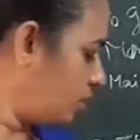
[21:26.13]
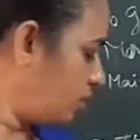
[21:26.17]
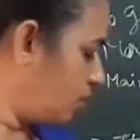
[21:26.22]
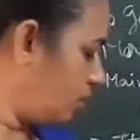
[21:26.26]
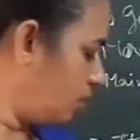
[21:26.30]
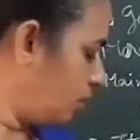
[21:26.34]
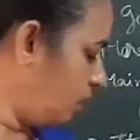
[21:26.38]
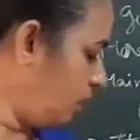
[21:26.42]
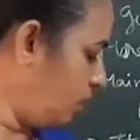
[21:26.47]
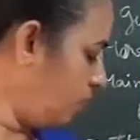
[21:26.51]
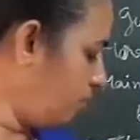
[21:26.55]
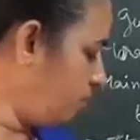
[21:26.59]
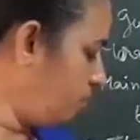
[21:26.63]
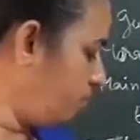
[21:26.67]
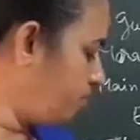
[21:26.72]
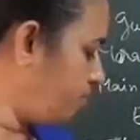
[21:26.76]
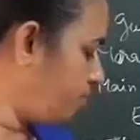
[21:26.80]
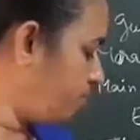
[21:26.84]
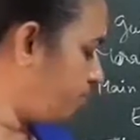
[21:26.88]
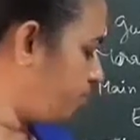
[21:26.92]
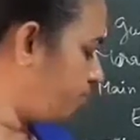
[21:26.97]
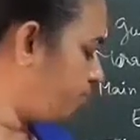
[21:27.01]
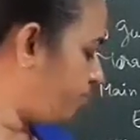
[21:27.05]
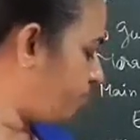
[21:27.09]
live
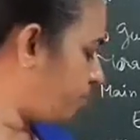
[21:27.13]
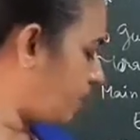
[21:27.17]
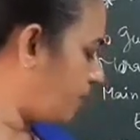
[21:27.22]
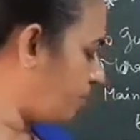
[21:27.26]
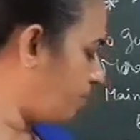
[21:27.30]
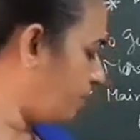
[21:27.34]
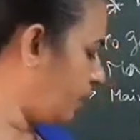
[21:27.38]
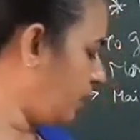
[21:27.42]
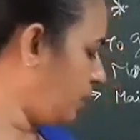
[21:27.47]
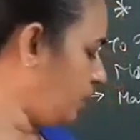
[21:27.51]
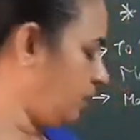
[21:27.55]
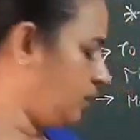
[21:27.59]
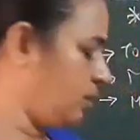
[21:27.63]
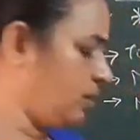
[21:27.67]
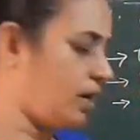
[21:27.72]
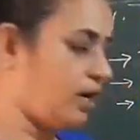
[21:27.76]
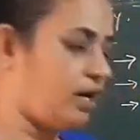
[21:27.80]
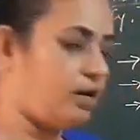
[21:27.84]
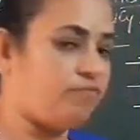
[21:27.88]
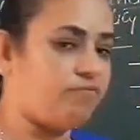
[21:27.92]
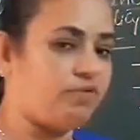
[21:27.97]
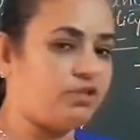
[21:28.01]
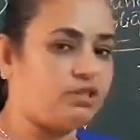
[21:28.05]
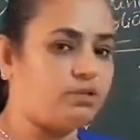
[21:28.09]
properly
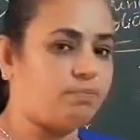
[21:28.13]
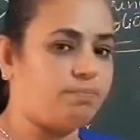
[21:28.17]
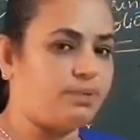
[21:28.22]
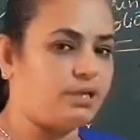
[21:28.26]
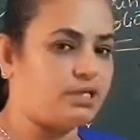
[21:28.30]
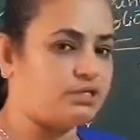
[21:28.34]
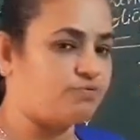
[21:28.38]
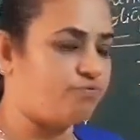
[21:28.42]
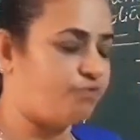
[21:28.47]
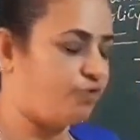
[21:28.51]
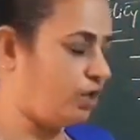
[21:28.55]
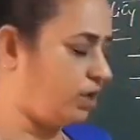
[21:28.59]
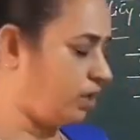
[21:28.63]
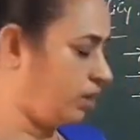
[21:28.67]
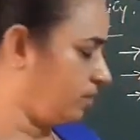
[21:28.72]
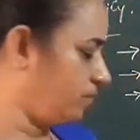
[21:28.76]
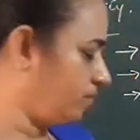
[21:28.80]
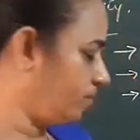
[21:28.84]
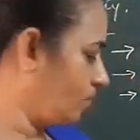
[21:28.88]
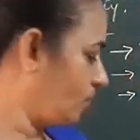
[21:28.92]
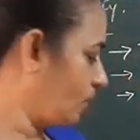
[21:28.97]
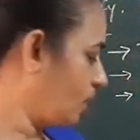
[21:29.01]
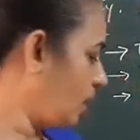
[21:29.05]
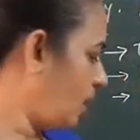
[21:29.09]
and with peacefully.
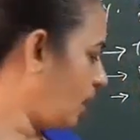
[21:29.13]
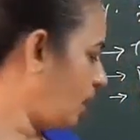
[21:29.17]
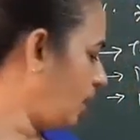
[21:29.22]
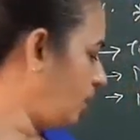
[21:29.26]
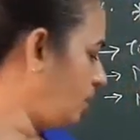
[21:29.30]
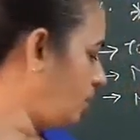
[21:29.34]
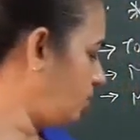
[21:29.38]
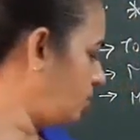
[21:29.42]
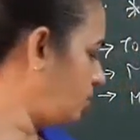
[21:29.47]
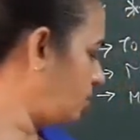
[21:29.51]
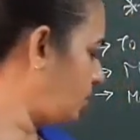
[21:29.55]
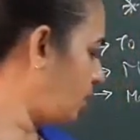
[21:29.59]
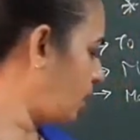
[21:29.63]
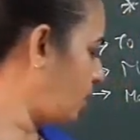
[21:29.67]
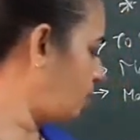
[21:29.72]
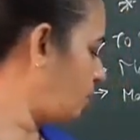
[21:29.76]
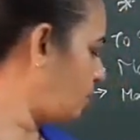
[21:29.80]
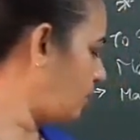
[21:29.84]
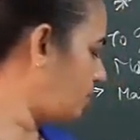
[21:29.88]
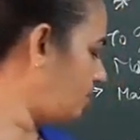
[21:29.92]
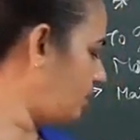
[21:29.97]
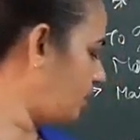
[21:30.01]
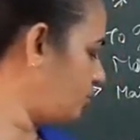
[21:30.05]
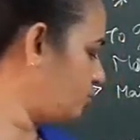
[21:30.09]
And the
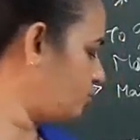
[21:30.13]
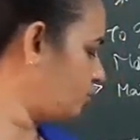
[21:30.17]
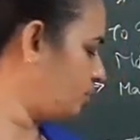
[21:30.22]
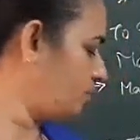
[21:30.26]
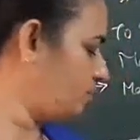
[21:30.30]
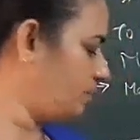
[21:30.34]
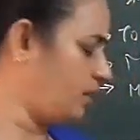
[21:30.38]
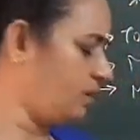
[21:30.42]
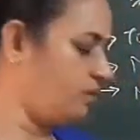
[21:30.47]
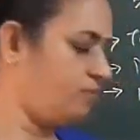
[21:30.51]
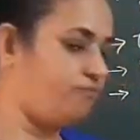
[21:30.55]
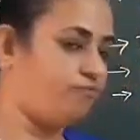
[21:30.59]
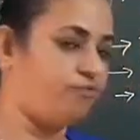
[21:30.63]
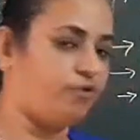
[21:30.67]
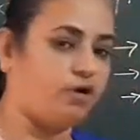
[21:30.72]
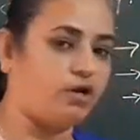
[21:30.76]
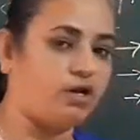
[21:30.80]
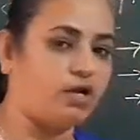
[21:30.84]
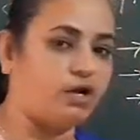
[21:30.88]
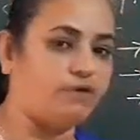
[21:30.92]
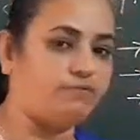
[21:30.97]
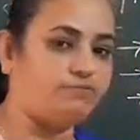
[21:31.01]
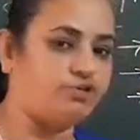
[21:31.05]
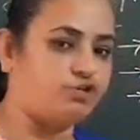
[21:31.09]
environment should be full
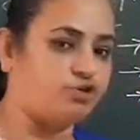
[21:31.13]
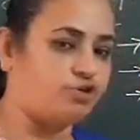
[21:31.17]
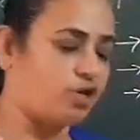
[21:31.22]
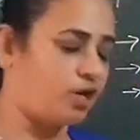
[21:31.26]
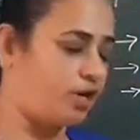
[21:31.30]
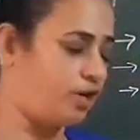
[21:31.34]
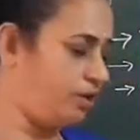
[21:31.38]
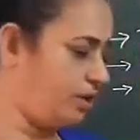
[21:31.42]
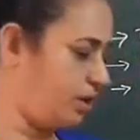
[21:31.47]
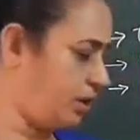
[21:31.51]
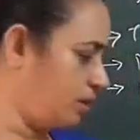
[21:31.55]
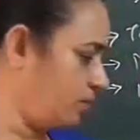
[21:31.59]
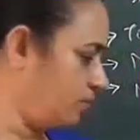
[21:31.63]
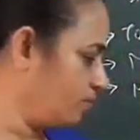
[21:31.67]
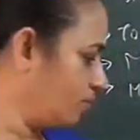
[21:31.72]
of security.